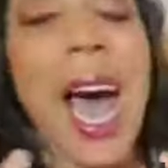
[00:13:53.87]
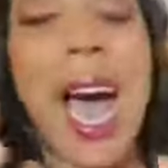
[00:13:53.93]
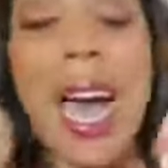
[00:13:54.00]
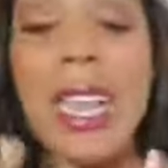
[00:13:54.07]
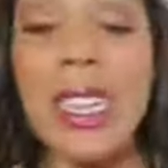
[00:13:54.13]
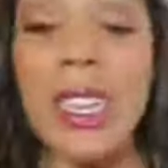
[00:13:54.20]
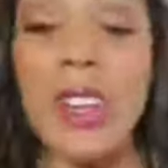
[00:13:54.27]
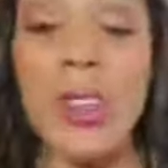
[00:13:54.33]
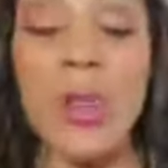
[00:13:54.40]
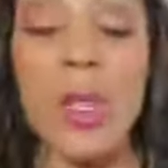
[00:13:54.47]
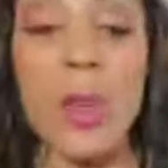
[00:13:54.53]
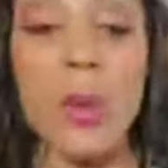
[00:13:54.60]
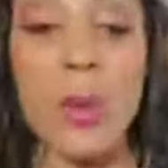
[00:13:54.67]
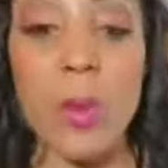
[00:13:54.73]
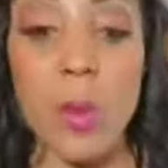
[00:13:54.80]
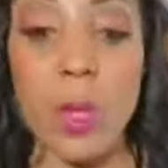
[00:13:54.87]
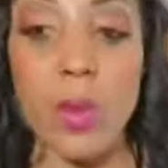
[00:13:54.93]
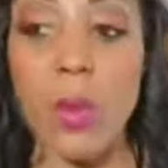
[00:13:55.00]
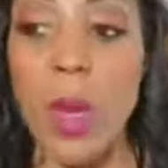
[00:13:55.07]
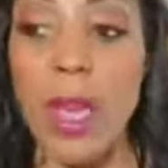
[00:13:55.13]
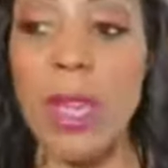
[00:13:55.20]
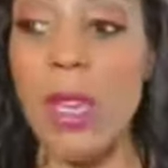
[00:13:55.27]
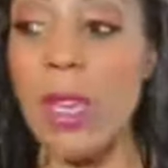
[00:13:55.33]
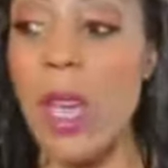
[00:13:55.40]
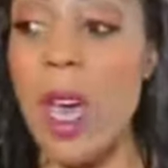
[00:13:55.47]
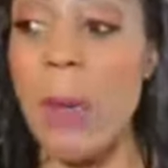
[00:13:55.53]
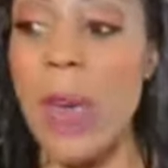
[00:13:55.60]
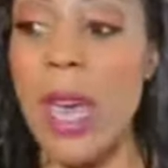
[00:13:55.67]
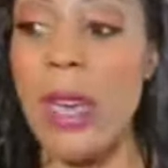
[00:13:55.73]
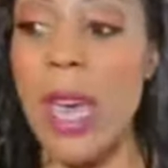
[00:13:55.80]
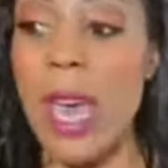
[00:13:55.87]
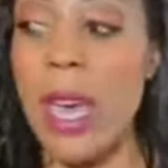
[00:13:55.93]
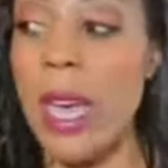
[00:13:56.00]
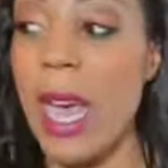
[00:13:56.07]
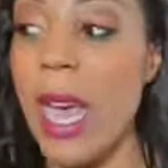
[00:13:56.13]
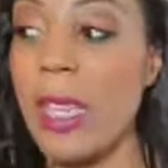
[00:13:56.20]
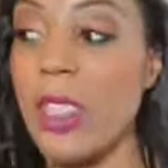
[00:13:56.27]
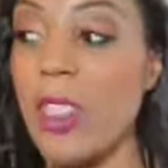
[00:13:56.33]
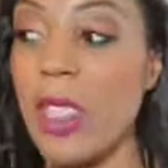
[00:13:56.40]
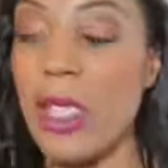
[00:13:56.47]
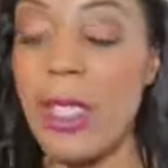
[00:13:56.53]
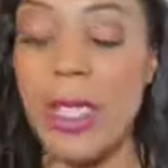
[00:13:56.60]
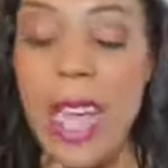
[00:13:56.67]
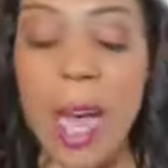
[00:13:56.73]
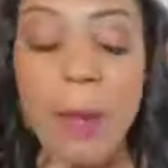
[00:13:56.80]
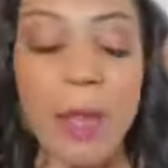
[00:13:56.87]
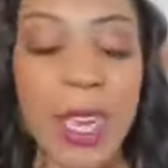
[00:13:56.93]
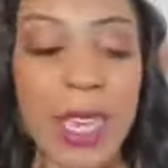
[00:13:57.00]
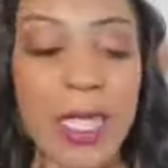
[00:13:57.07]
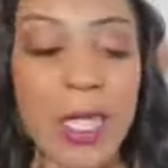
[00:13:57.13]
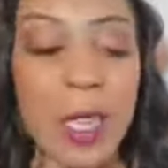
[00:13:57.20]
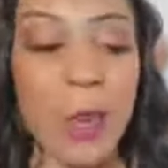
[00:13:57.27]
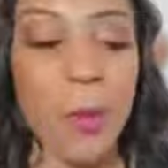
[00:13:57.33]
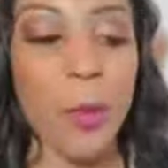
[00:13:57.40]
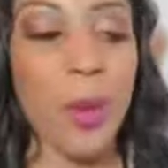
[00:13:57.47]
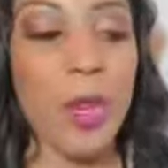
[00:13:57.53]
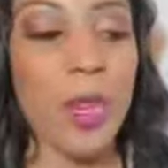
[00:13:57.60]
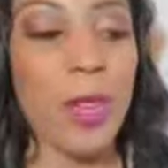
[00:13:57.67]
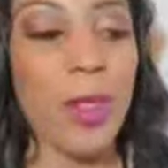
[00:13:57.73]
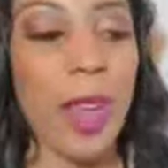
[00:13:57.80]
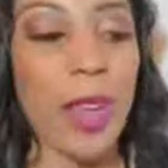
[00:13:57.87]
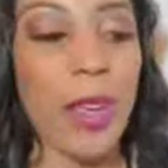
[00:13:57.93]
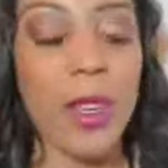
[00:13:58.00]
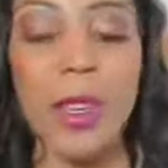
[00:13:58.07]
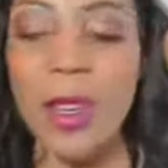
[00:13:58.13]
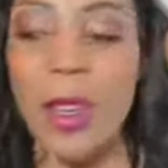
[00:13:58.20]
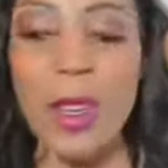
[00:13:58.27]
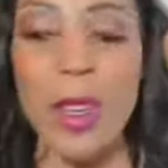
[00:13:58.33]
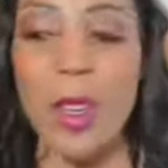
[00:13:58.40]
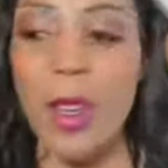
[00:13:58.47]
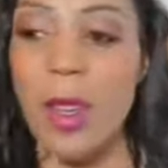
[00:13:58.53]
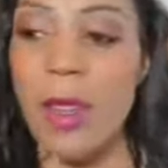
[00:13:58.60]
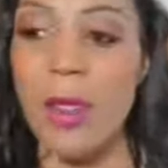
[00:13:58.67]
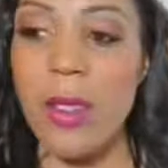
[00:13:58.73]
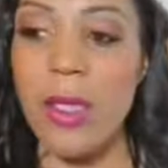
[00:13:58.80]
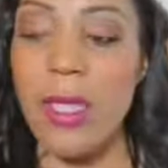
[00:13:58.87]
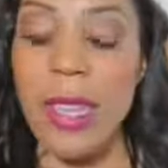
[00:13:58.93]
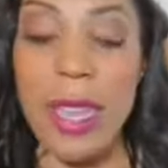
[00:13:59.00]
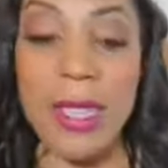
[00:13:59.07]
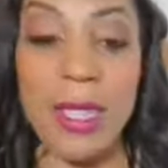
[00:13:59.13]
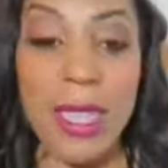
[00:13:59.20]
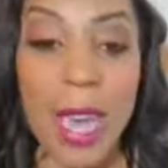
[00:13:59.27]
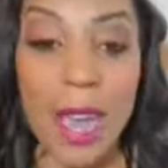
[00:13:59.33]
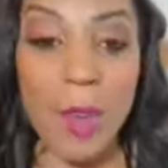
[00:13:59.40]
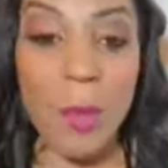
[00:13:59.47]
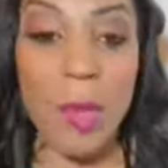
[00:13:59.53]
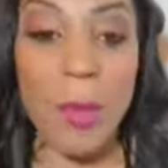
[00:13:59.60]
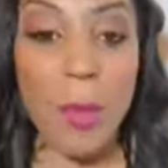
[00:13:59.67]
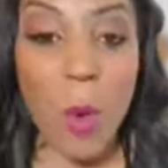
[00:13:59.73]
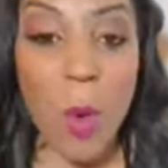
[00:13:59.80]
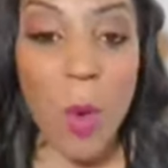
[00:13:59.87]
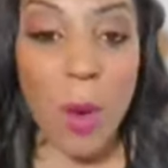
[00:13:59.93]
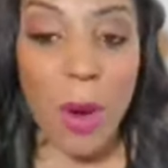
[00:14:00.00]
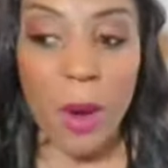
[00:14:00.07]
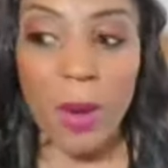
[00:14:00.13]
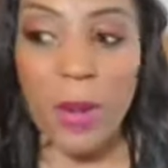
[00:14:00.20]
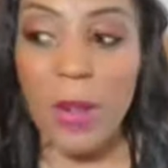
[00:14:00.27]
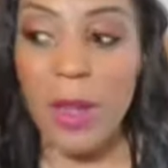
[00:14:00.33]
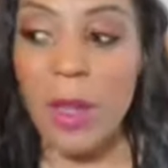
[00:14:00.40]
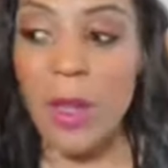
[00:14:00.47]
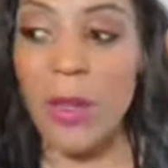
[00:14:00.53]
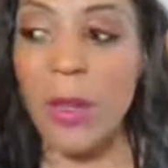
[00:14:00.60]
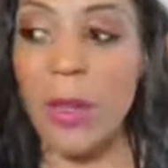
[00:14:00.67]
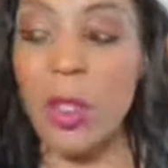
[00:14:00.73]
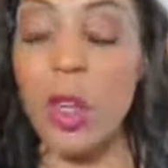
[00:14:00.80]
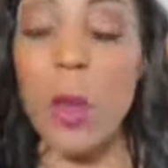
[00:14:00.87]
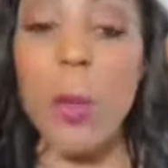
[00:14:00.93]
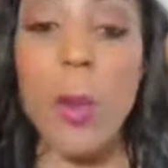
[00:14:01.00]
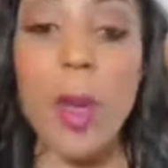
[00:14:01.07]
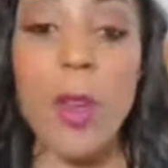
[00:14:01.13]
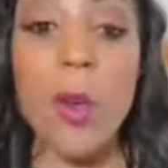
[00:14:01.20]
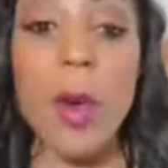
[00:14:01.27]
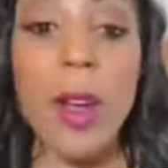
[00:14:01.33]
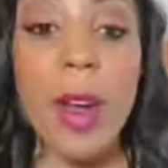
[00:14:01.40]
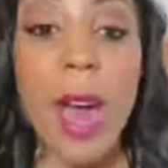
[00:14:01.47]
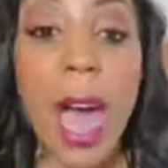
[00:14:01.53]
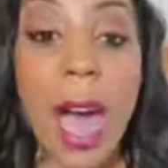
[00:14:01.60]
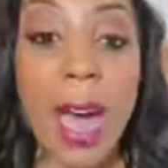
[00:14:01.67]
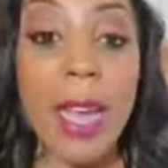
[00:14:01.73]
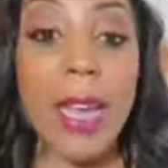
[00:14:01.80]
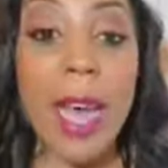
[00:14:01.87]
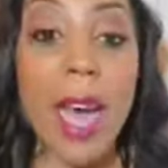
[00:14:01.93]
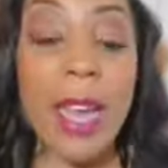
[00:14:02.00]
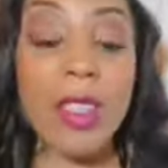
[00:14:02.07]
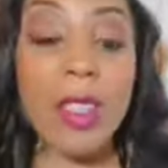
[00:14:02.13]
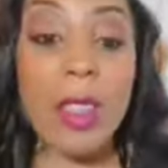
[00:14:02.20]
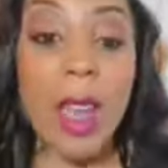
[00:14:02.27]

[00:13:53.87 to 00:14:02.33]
I literally was waking up and I, I just stopped and I said, Brittany, like it's it's gotta be more. To the point where I, I